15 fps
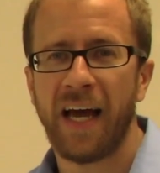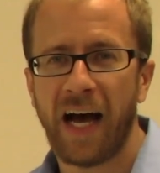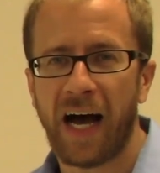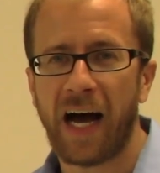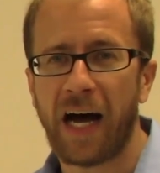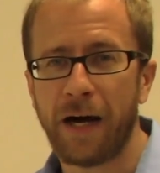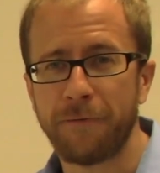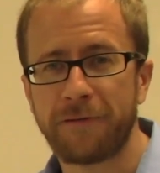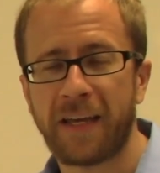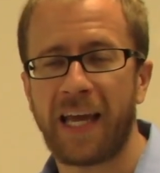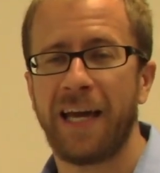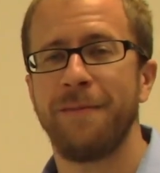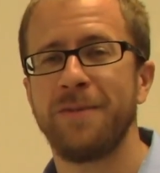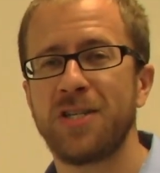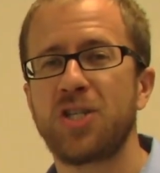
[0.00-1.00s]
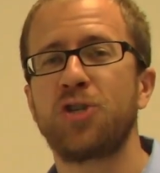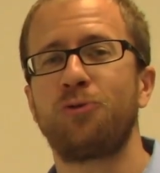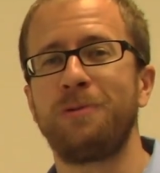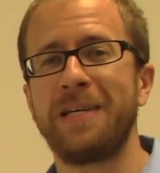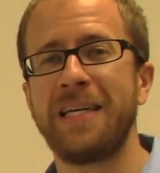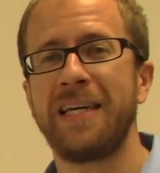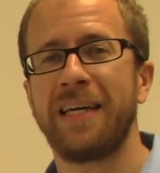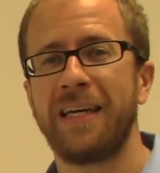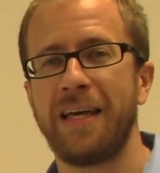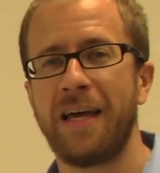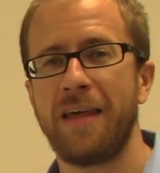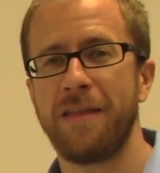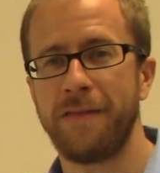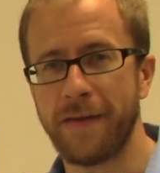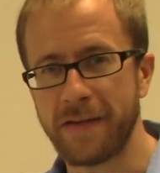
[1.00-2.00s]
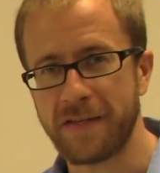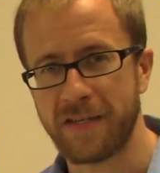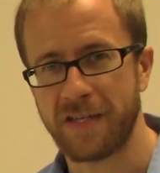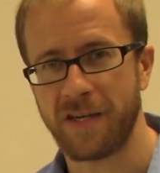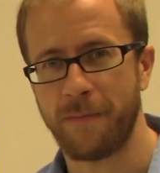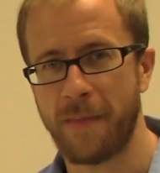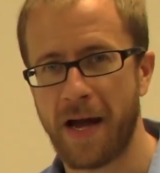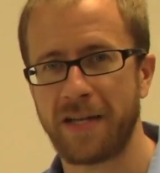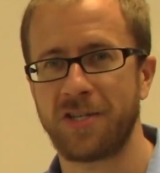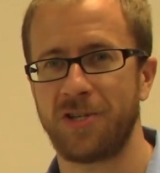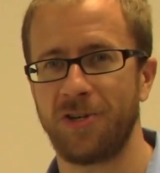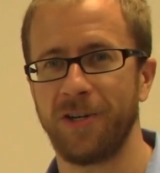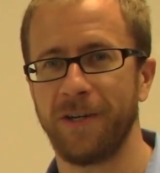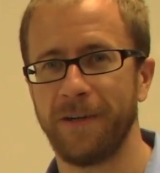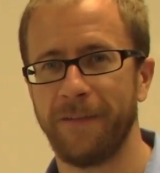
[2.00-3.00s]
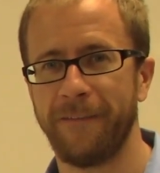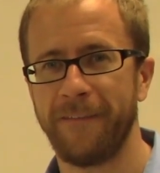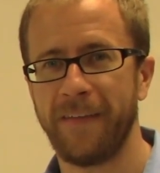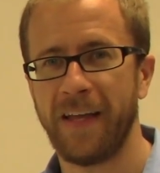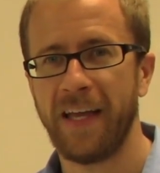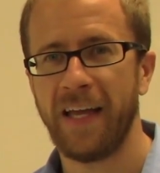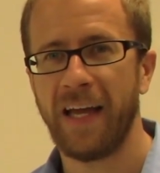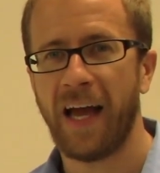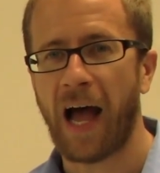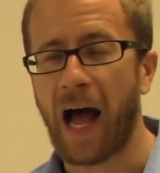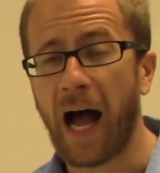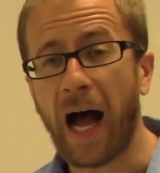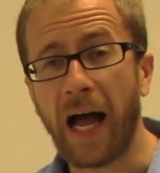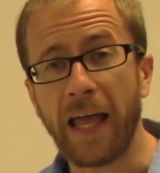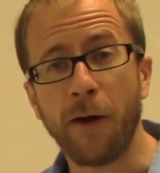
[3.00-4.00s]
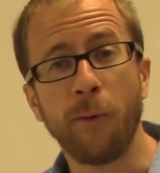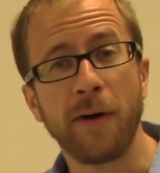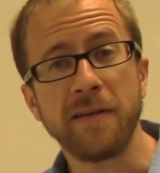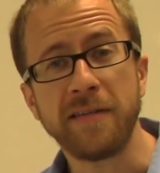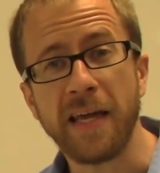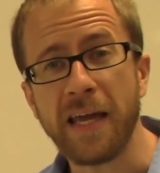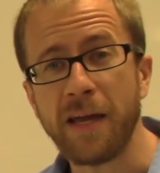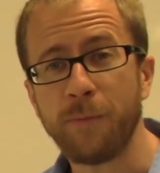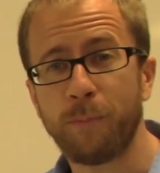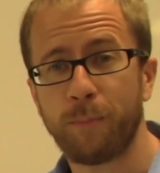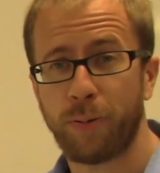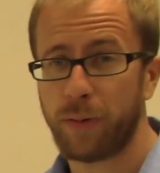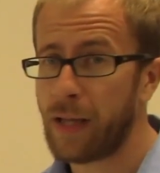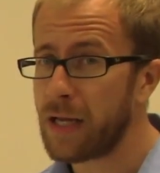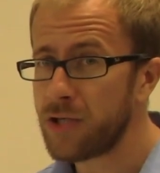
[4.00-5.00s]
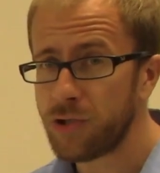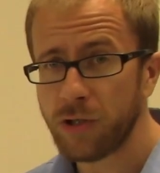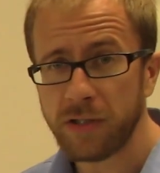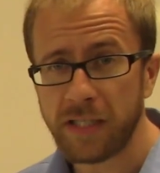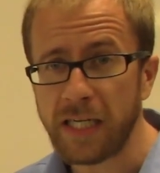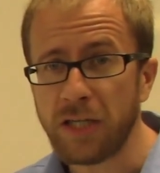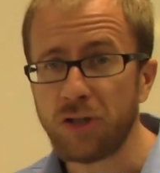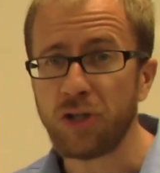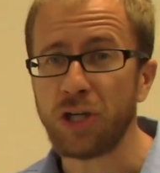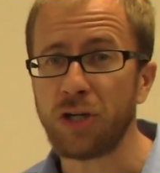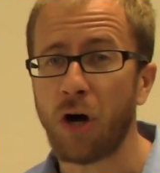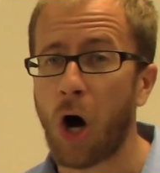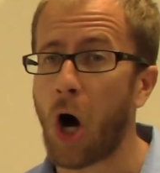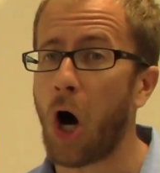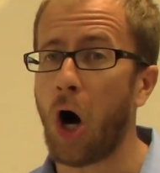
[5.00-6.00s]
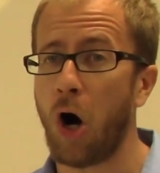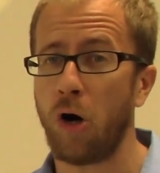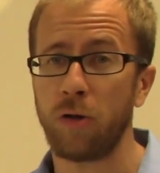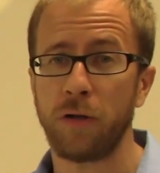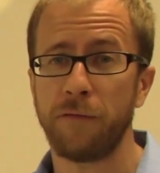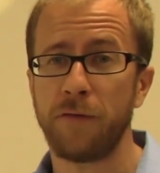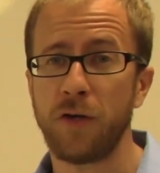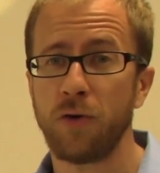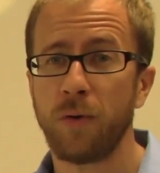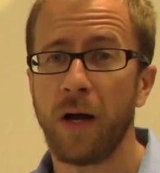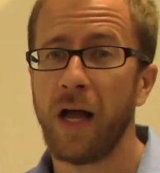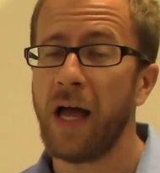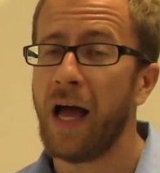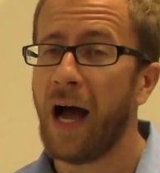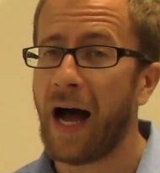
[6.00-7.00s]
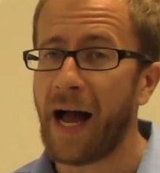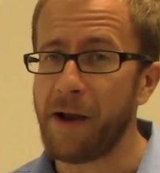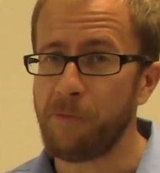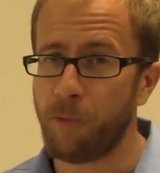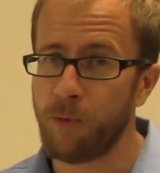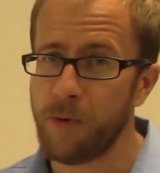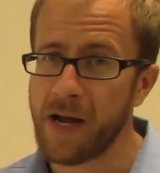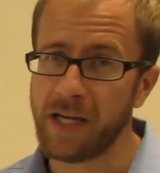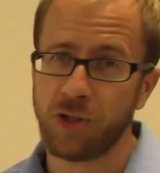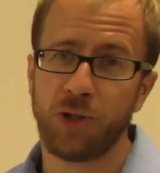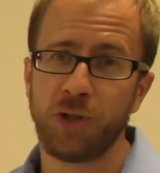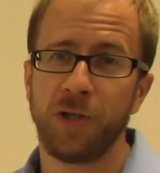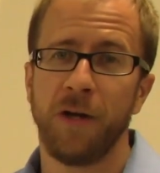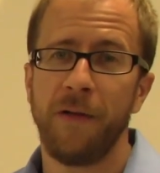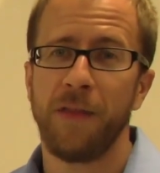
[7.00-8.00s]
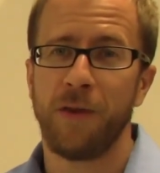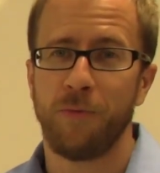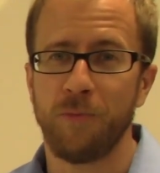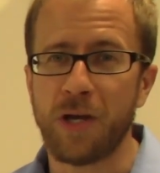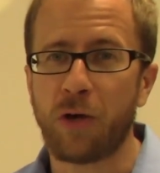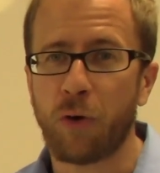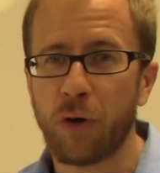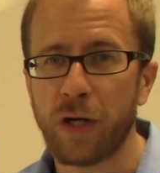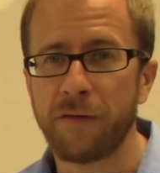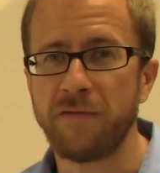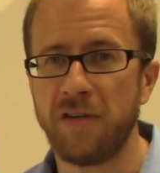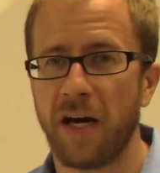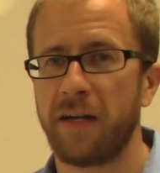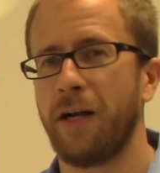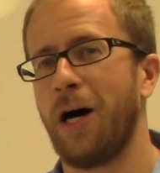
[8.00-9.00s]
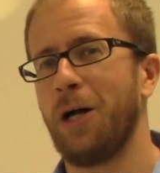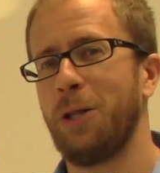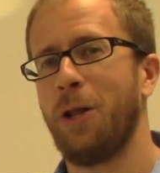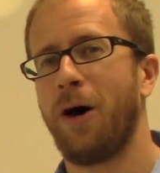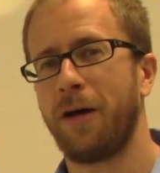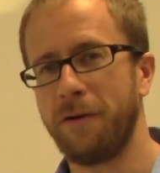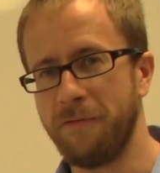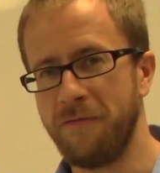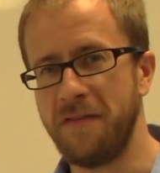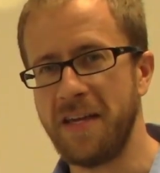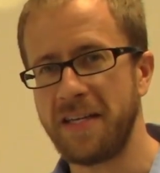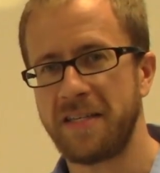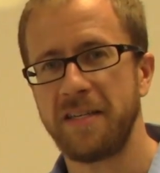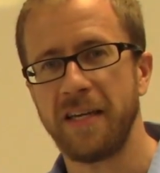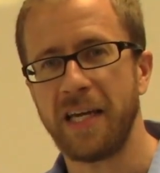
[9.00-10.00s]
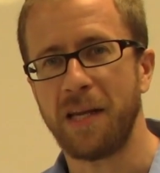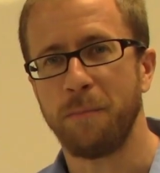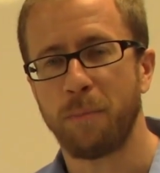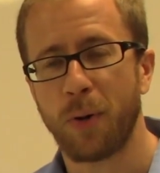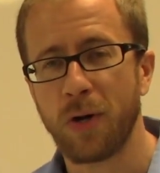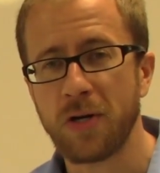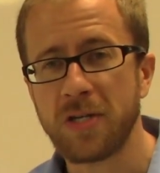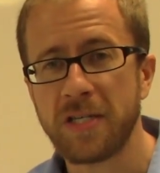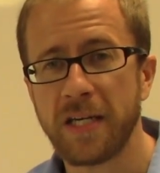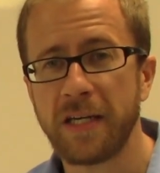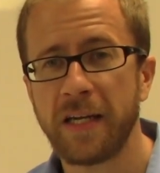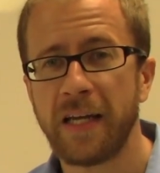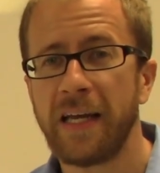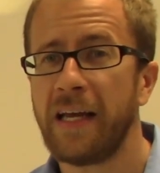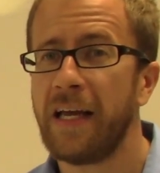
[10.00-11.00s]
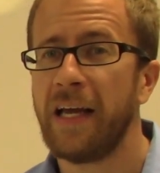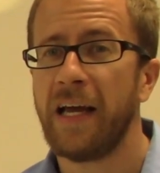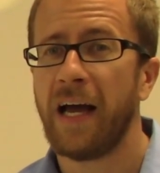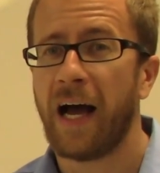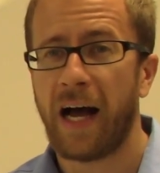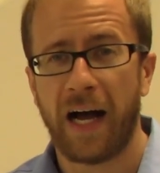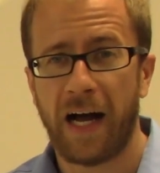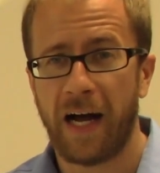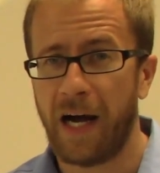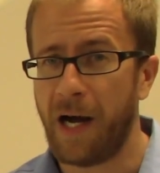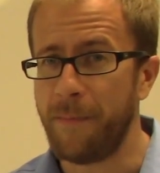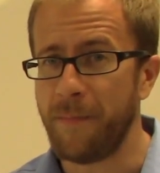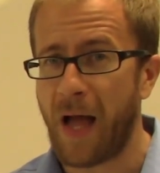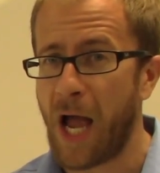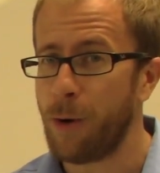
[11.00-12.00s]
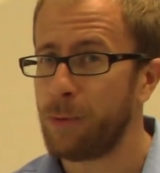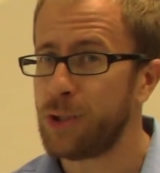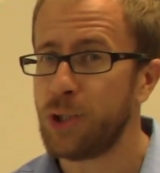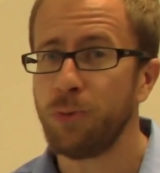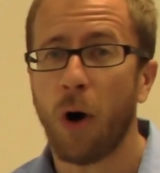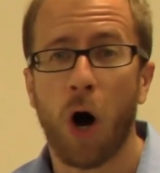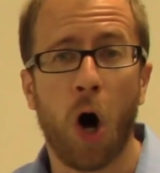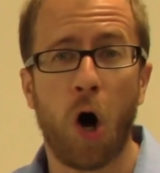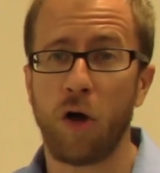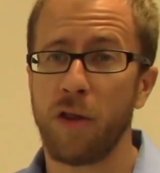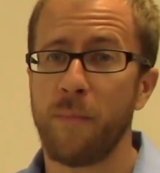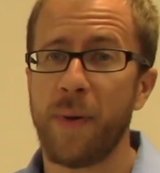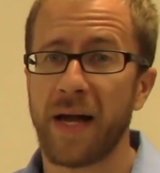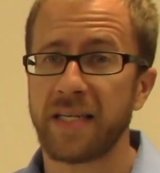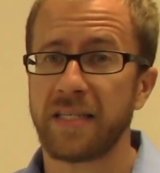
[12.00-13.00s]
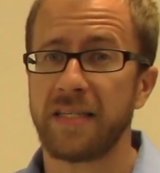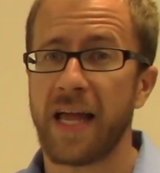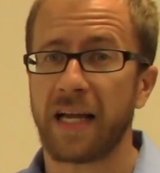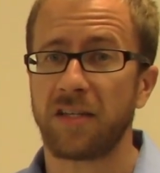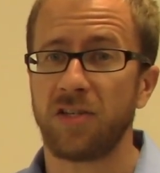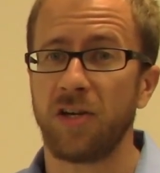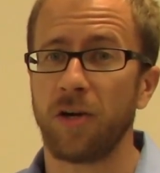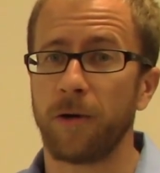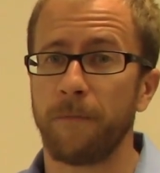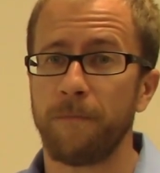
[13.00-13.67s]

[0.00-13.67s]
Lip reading: of chemistry this semester. It was a pleasure teaching all of you. I wish we could have done a lot of this in person. I wish you all the best next year.